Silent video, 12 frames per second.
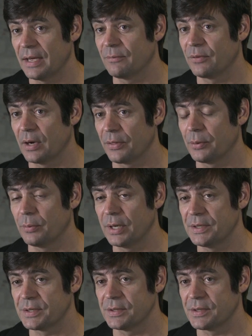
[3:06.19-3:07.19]
them for other
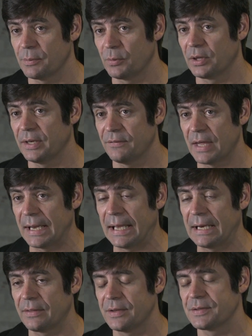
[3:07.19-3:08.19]
reasons, and we'll leave that
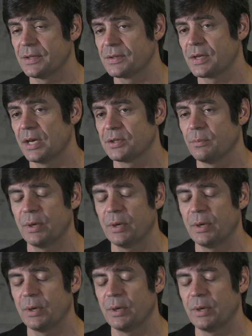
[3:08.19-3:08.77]
out of this discussion.